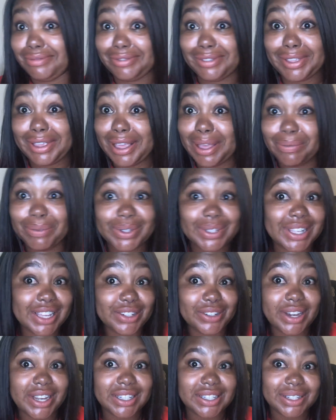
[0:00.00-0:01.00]
Yeah, because I
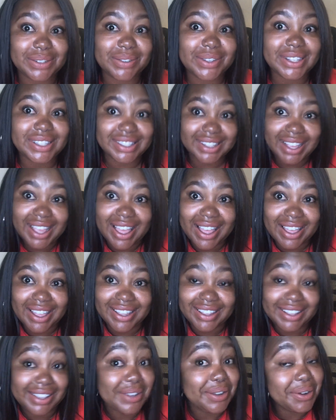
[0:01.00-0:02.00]
tracked it because, yeah,
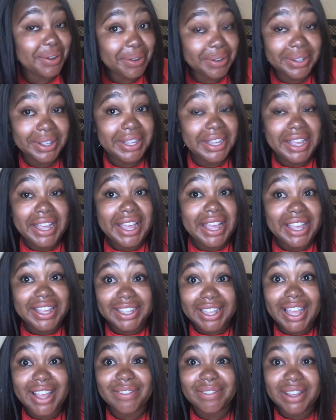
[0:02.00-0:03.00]
you know,
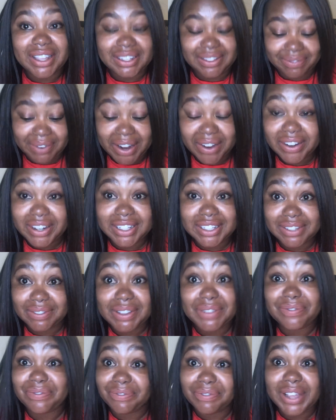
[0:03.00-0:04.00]
yeah, my parents,
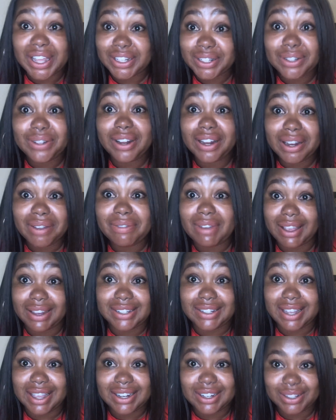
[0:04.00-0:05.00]
particularly my
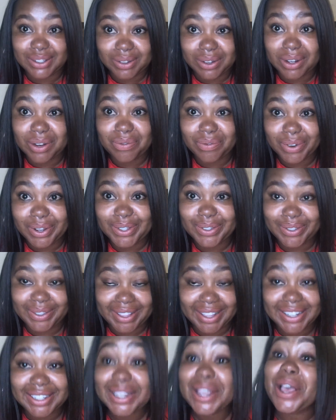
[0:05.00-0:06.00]
dad, is not impressed with
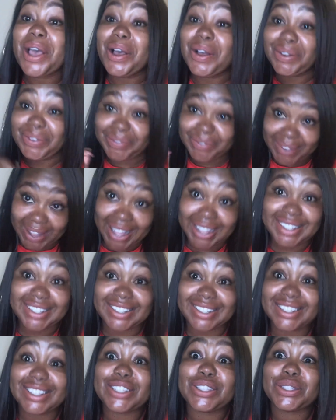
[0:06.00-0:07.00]
that. But
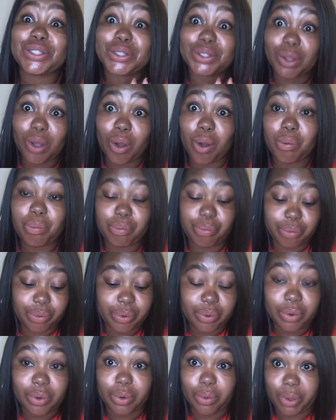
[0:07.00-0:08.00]
stop
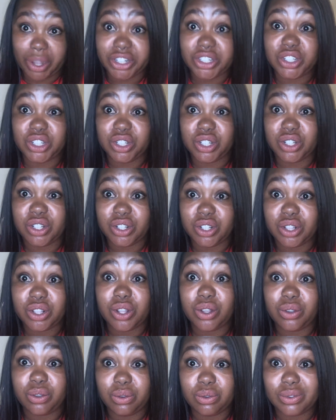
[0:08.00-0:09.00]
watching the
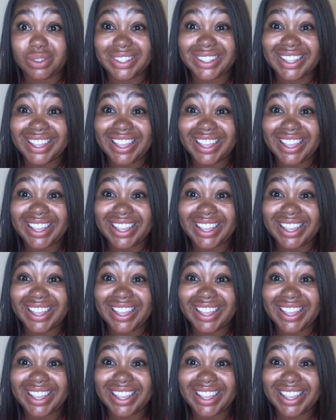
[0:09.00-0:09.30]
news.